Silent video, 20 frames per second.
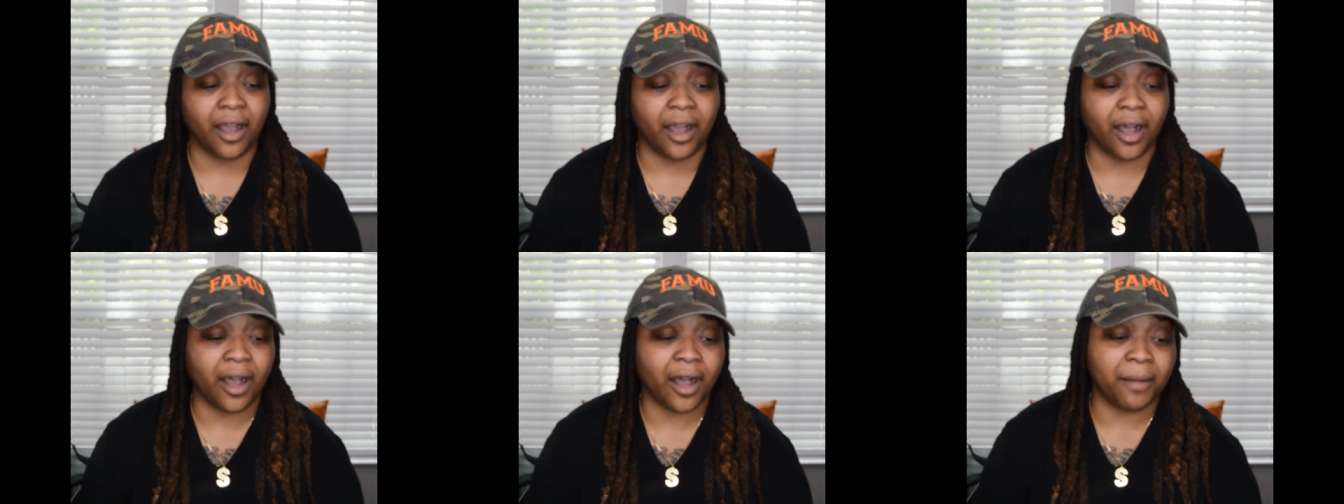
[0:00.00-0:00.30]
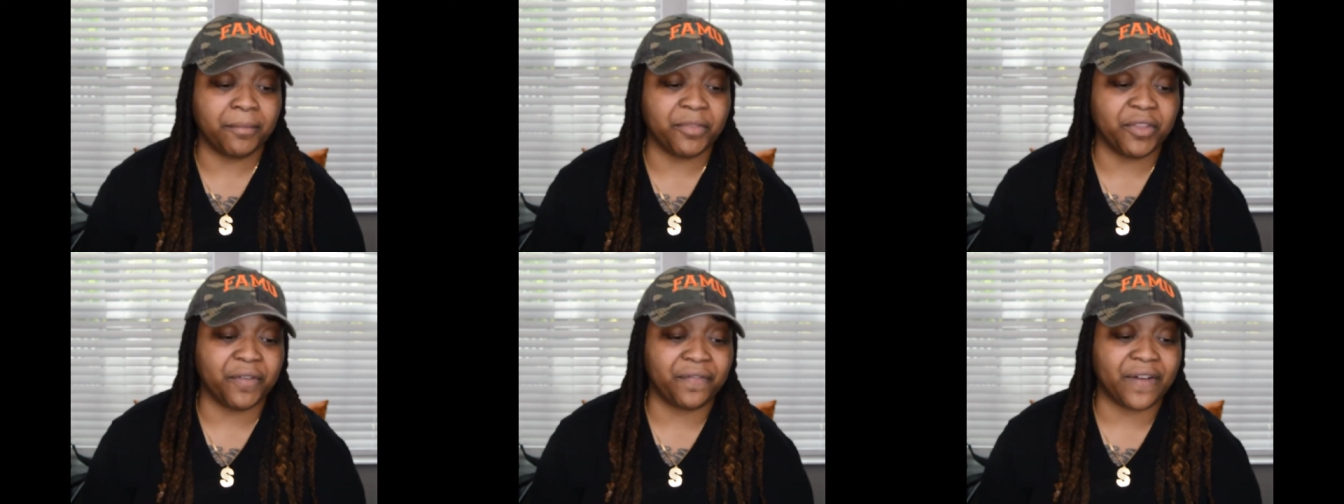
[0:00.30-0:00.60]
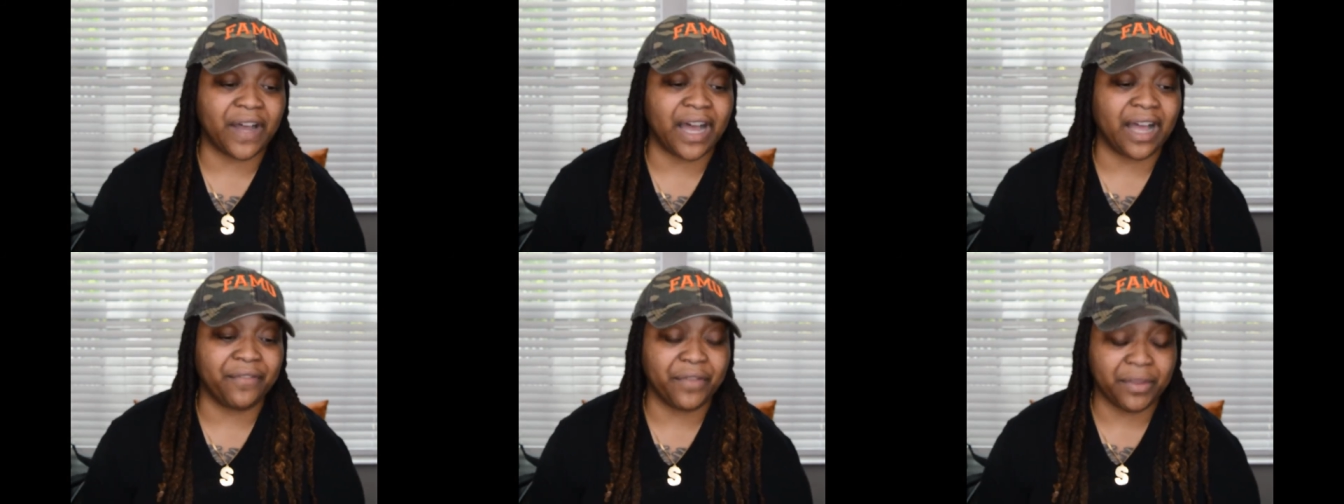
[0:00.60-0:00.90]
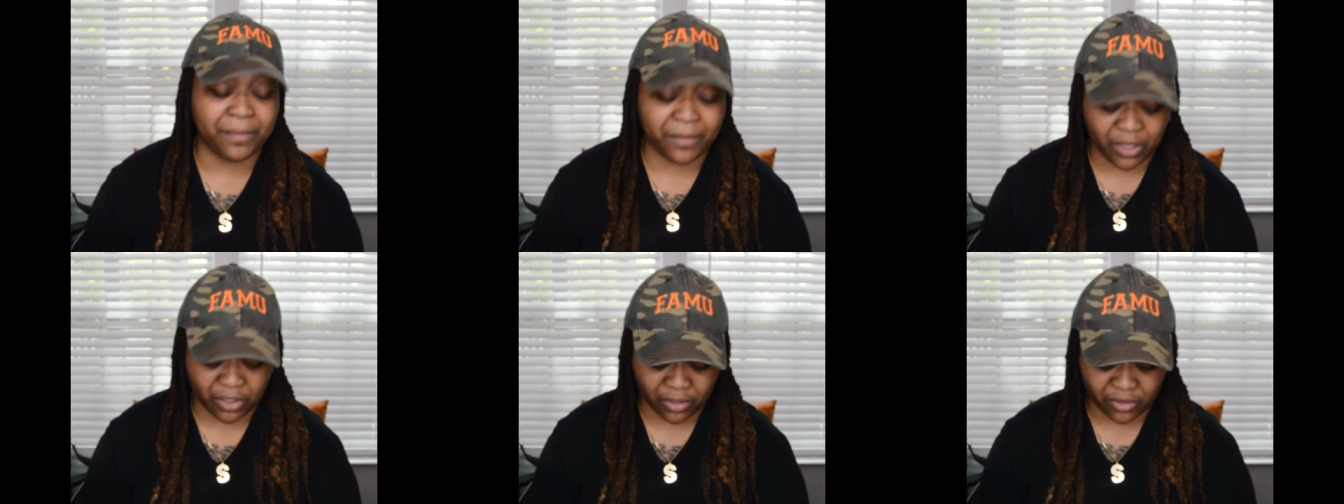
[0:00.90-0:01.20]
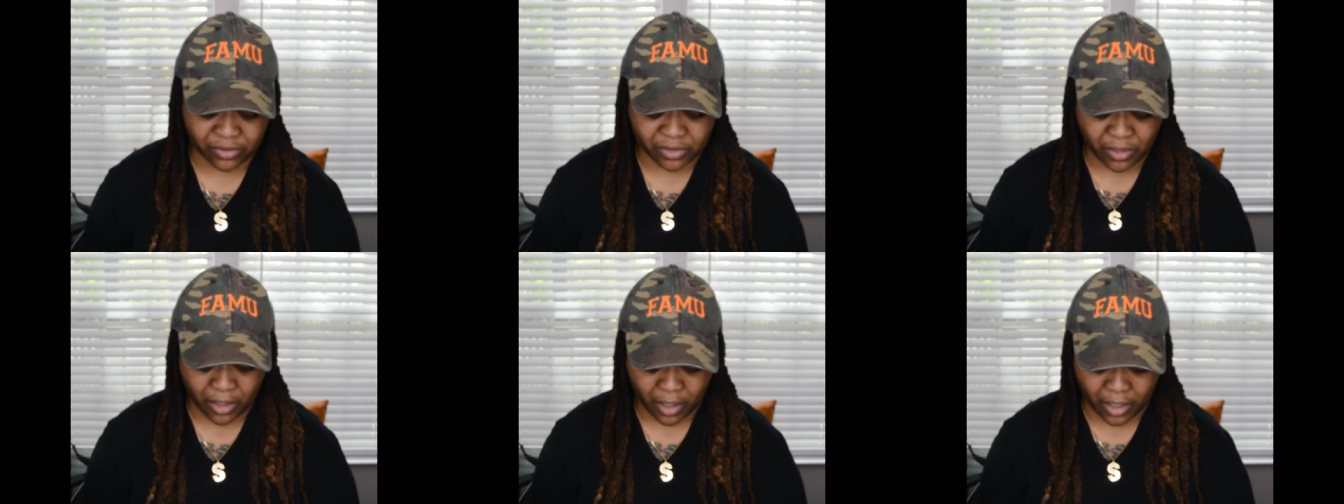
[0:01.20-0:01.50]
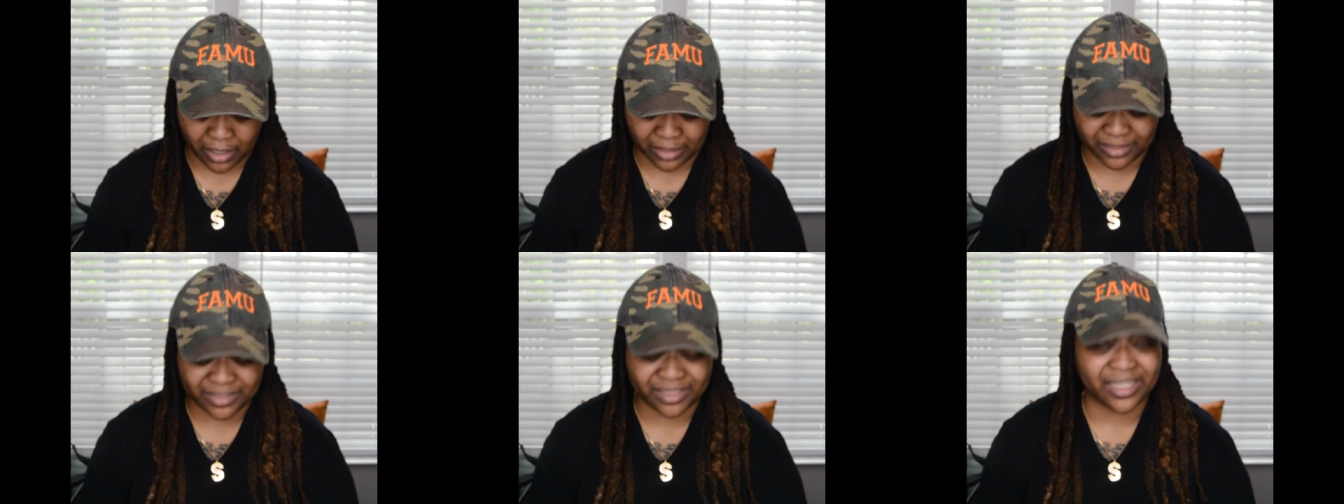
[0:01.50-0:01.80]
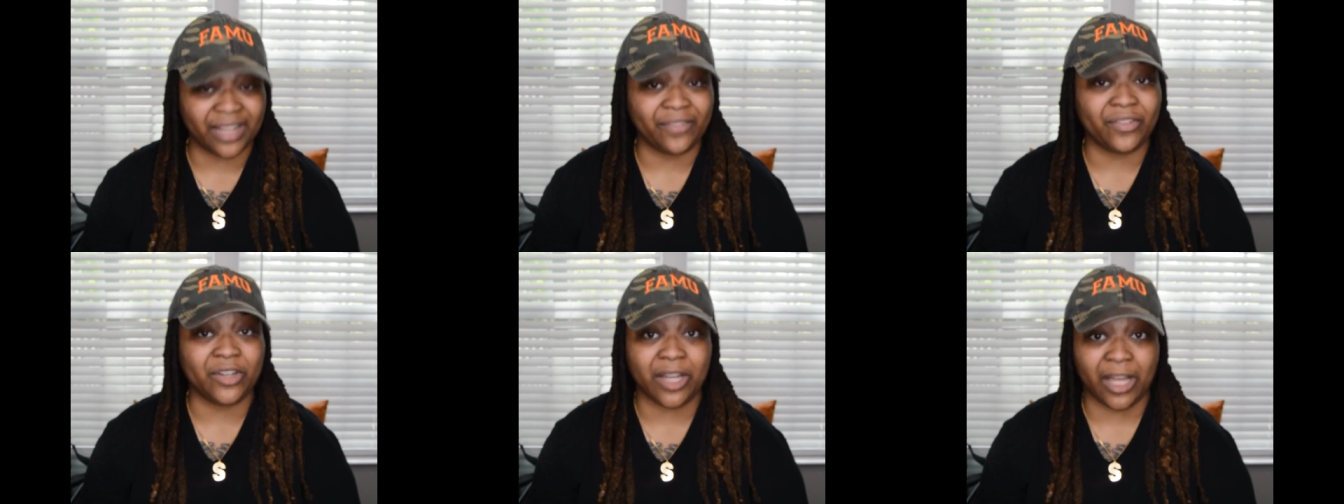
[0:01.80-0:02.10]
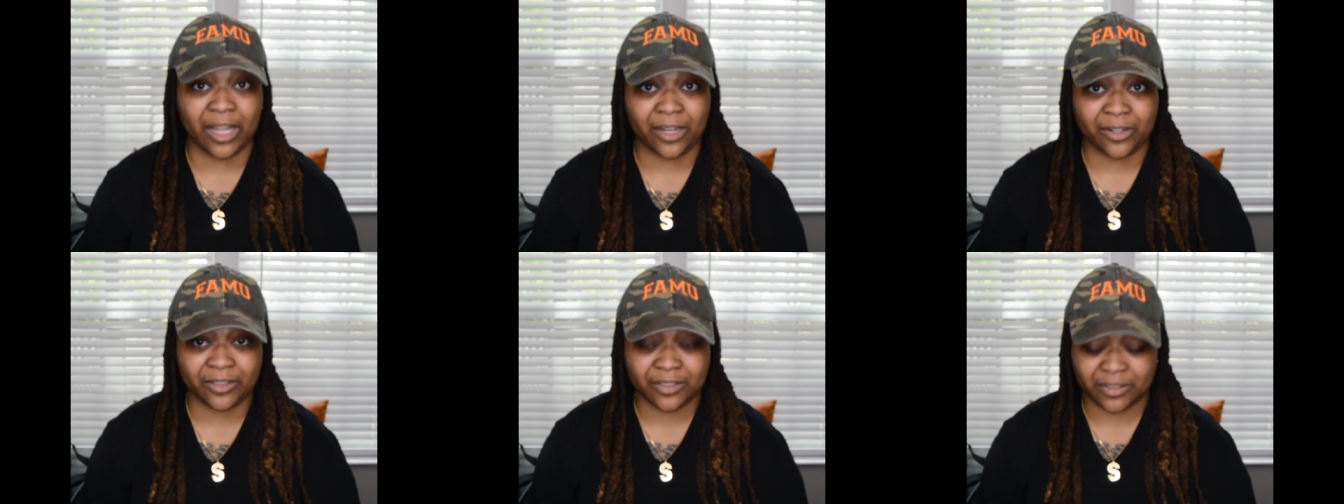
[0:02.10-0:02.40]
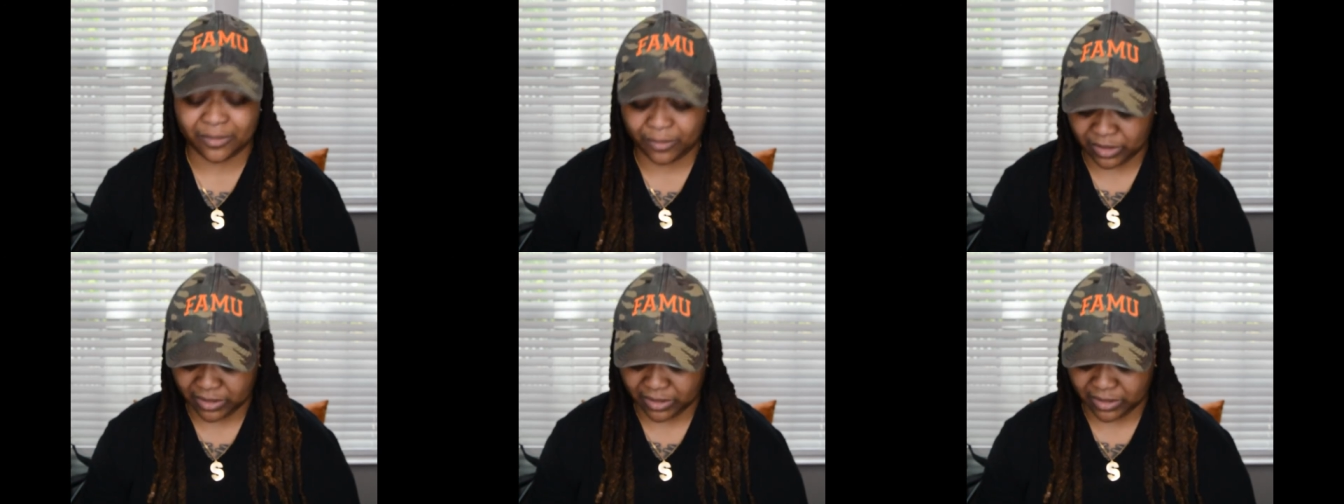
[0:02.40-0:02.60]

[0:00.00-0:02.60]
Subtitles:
the 5 mls are $7,